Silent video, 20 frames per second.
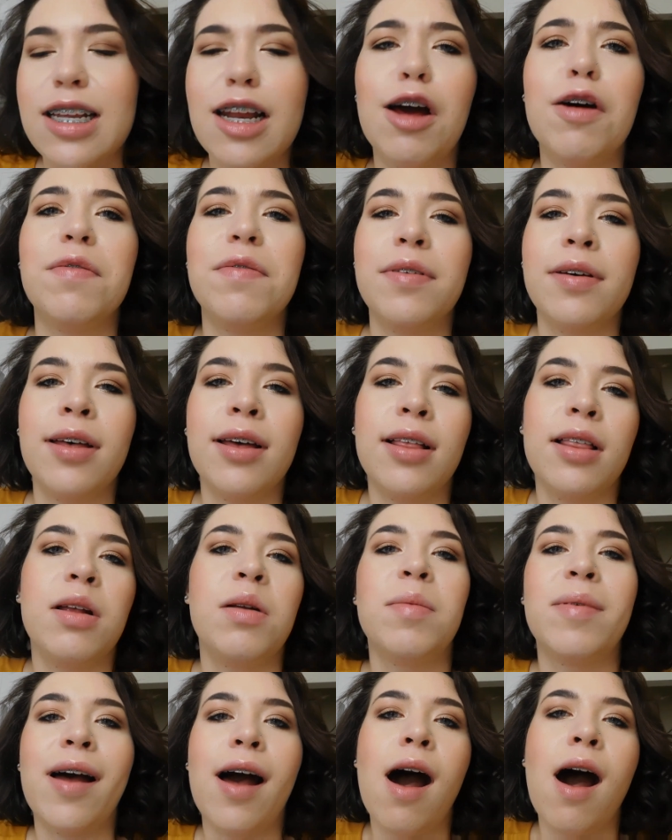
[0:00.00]
you know, feeling a
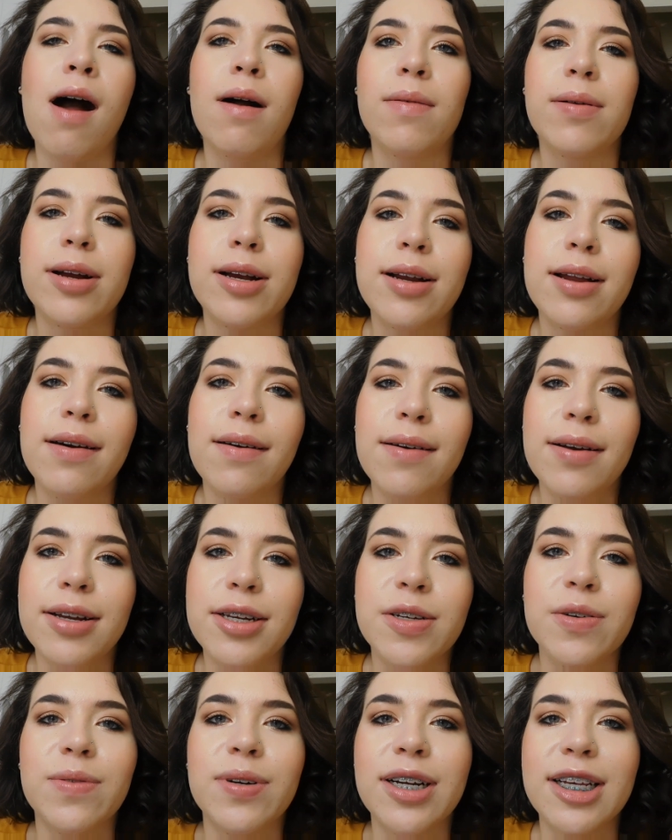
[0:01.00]
little bit awkward
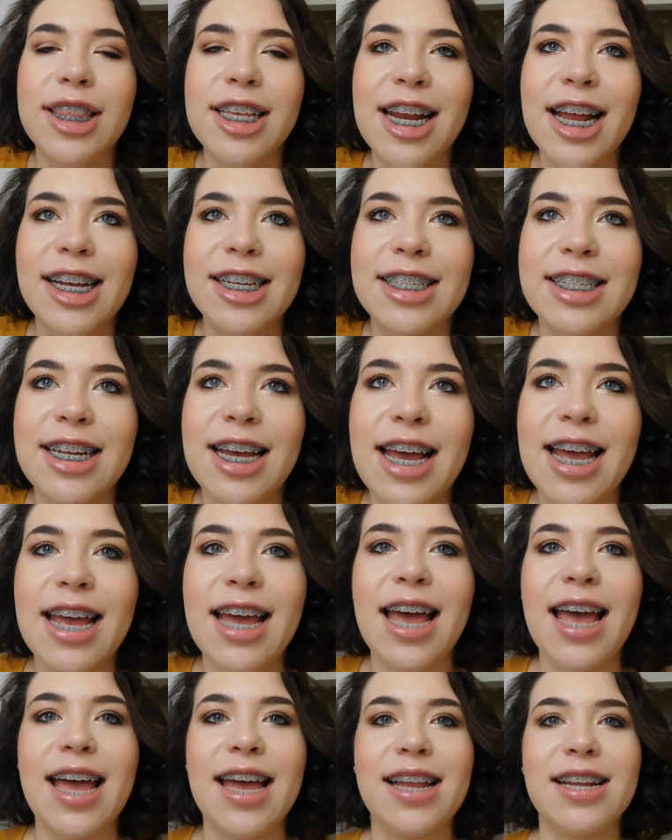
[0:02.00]
going to work the next
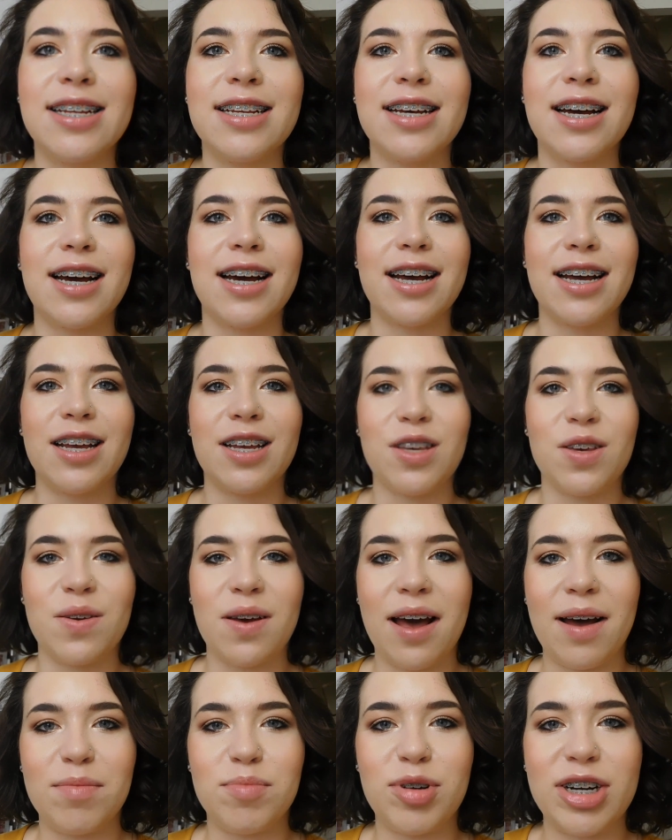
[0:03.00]
day and uh,
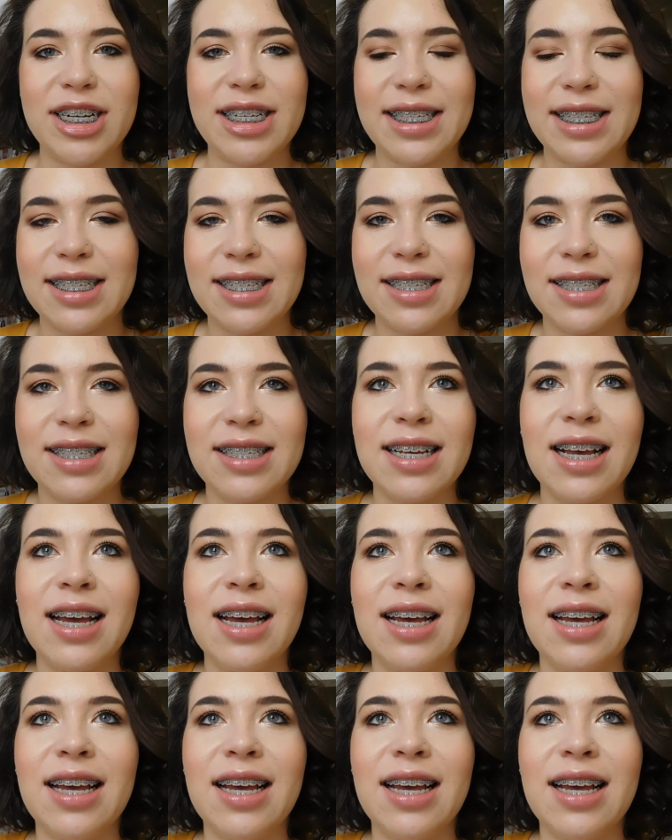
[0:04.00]
you have braces.